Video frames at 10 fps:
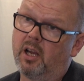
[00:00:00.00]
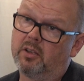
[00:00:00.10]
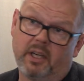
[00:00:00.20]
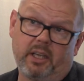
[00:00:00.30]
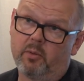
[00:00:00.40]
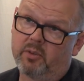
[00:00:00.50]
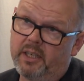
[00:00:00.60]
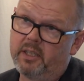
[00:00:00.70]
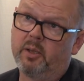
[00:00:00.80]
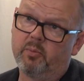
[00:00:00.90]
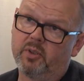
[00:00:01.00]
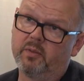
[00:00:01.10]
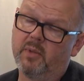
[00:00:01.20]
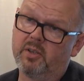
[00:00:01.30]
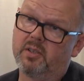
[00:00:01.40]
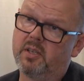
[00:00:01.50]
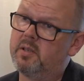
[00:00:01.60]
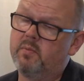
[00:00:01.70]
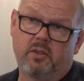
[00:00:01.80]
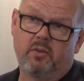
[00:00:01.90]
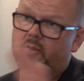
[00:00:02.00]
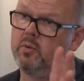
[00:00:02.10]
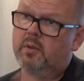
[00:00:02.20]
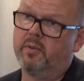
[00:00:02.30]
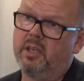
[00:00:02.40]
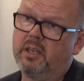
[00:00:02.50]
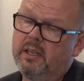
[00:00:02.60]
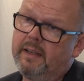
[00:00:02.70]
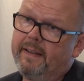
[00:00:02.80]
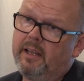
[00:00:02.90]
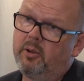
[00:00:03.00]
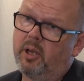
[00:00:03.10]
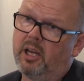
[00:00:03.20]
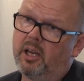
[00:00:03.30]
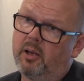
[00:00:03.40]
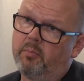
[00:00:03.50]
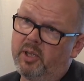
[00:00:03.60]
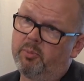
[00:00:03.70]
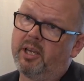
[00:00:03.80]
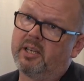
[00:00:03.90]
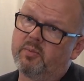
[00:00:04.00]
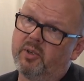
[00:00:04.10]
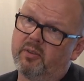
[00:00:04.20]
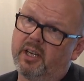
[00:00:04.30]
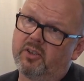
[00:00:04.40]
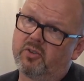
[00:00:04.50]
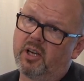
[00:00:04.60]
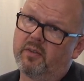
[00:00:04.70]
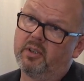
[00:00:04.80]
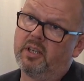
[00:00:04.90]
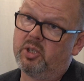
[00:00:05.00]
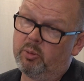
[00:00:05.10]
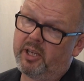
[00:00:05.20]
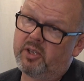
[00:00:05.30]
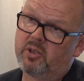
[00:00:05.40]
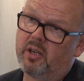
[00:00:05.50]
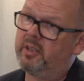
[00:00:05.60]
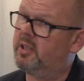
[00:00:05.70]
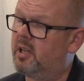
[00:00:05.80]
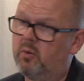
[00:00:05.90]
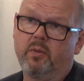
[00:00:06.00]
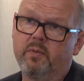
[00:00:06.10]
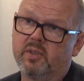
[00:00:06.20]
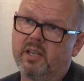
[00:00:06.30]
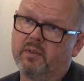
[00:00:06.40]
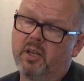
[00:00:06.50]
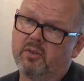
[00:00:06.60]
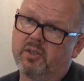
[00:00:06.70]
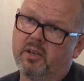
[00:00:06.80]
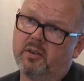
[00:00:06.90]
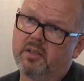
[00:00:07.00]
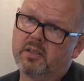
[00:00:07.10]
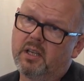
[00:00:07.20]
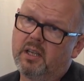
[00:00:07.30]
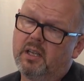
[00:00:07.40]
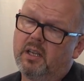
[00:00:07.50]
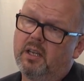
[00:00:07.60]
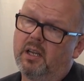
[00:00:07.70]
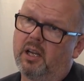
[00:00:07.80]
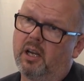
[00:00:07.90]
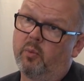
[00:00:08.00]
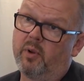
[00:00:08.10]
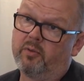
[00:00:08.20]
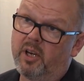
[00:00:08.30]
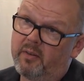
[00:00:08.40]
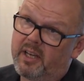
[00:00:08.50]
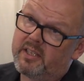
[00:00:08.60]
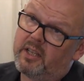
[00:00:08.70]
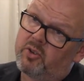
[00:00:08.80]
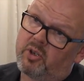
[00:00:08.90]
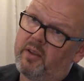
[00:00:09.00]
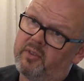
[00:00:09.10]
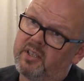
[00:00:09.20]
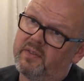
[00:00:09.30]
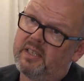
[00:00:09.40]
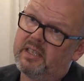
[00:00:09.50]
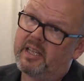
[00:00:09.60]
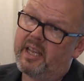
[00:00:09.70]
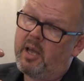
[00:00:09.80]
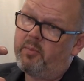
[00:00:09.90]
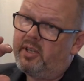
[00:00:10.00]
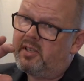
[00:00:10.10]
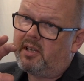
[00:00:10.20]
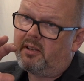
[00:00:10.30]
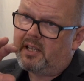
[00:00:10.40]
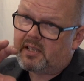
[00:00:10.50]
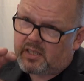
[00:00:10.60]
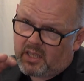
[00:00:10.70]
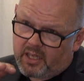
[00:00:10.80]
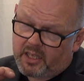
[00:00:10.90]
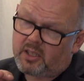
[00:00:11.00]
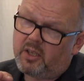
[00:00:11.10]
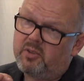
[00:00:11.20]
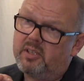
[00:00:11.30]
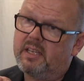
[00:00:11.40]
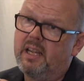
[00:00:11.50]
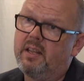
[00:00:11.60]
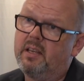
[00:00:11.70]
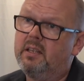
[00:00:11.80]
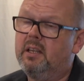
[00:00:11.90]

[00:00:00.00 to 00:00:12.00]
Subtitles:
greatly upgraded and improved motor systems across all of the mid-bass, mid-range drive units and the bass drive units. They're all from 700 series. We've rearranged how the drive units fit into the cabinet so they're slightly closer together,